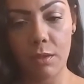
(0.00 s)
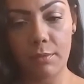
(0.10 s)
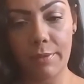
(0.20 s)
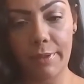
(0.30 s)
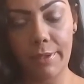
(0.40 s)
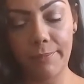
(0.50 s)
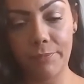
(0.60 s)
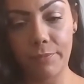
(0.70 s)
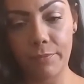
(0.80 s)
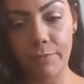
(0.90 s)
right?
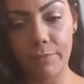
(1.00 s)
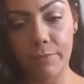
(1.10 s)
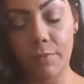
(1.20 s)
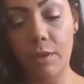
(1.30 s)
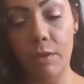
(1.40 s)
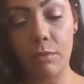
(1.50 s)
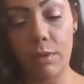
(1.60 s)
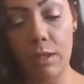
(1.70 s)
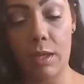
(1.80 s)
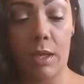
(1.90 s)

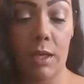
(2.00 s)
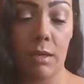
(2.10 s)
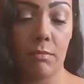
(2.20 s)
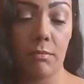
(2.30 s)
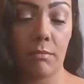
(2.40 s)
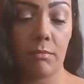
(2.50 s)
Okay.